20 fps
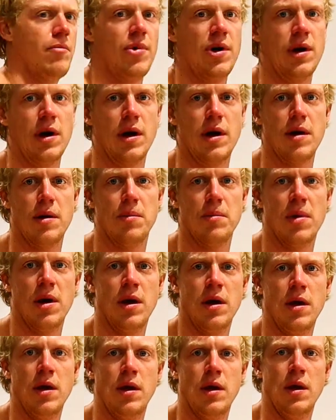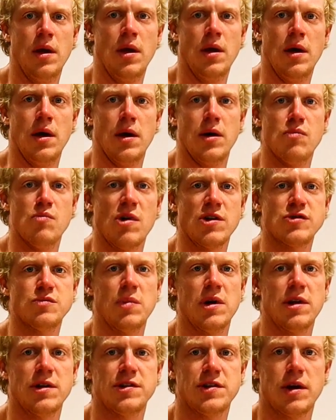But I am in much
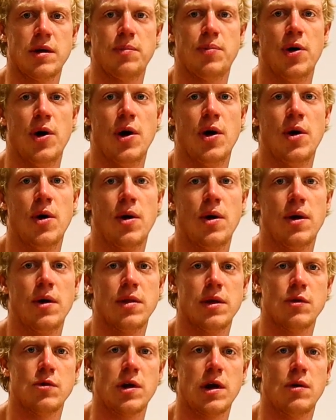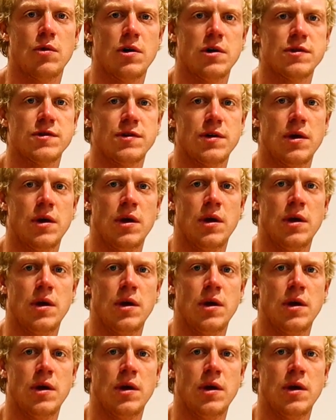better shape than what I was.